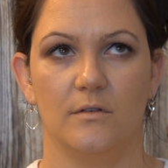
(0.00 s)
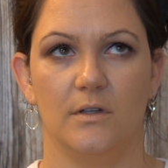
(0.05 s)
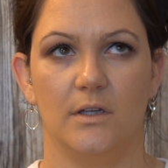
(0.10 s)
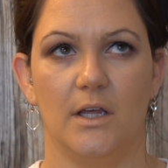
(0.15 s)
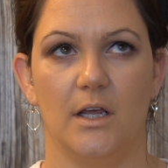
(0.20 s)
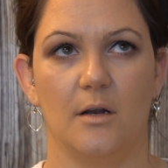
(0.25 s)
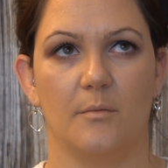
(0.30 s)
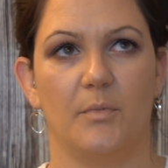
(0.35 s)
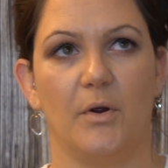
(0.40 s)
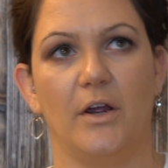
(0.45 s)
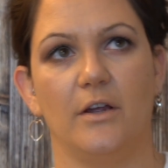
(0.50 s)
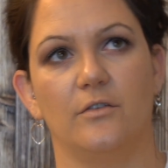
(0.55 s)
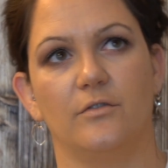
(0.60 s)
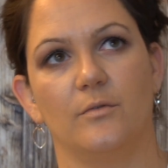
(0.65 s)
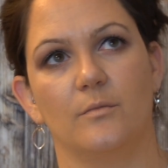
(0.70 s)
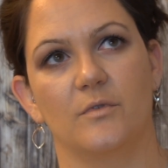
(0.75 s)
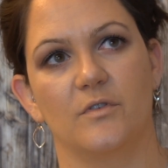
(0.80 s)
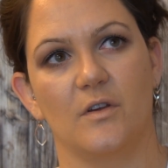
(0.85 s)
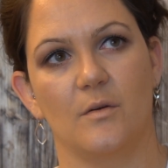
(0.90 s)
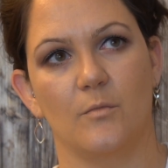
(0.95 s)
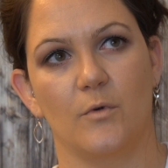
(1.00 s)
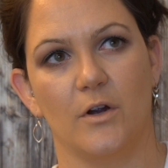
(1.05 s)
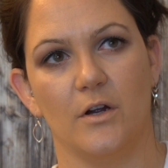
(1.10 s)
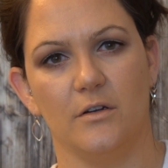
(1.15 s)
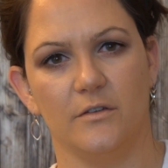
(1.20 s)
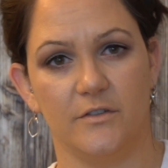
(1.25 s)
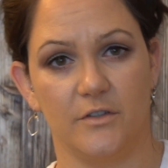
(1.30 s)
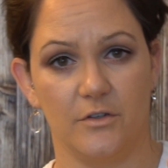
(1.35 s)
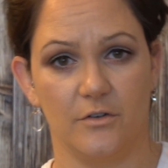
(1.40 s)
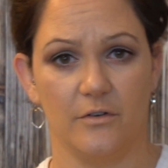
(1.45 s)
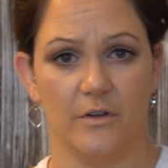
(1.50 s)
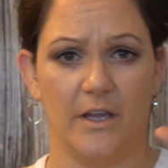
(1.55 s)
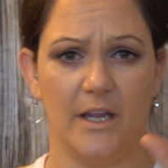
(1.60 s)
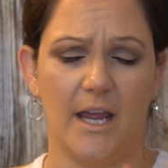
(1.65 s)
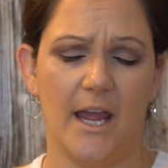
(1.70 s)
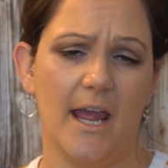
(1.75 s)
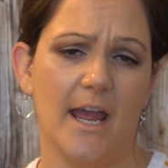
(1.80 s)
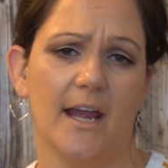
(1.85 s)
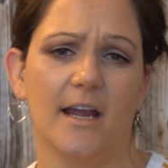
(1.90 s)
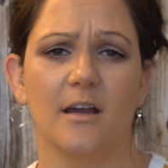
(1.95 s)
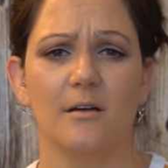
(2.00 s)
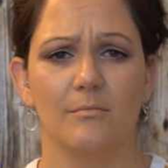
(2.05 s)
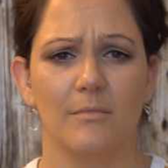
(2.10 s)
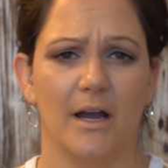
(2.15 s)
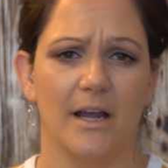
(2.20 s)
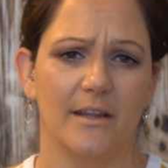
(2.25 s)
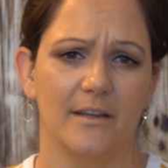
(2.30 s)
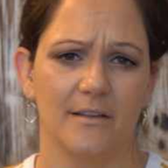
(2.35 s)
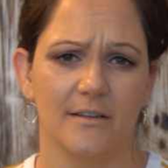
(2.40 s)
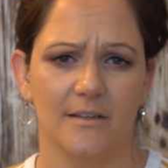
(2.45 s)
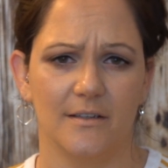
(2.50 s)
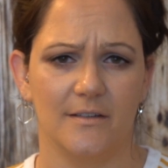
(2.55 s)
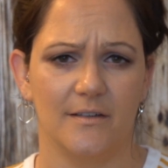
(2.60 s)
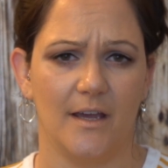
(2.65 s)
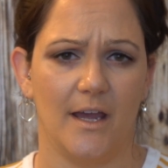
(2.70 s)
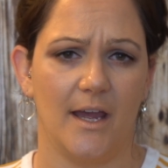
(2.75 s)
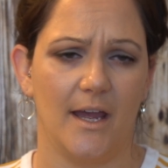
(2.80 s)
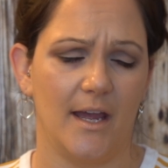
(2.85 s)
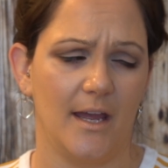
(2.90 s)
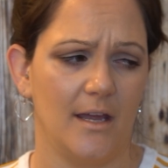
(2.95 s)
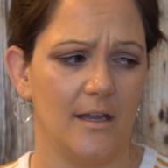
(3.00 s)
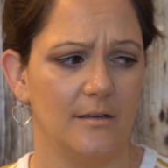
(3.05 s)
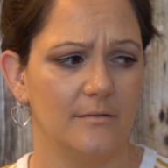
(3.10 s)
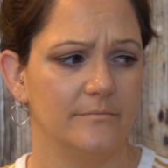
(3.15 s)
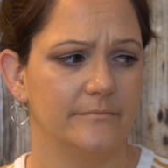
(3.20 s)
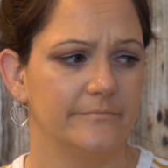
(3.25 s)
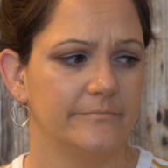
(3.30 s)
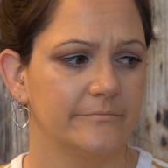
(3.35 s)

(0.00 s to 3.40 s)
get a price from somewhere else and you're like, hey, I can buy this at,